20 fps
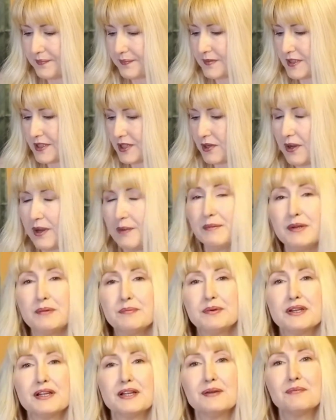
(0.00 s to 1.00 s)
So I'm going to
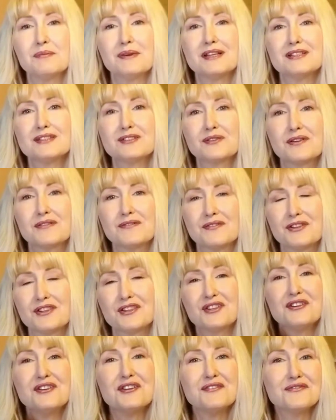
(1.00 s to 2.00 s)
put it in my store for
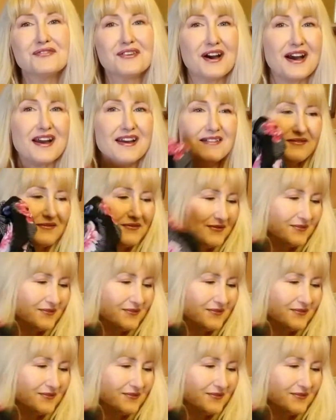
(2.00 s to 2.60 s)
35.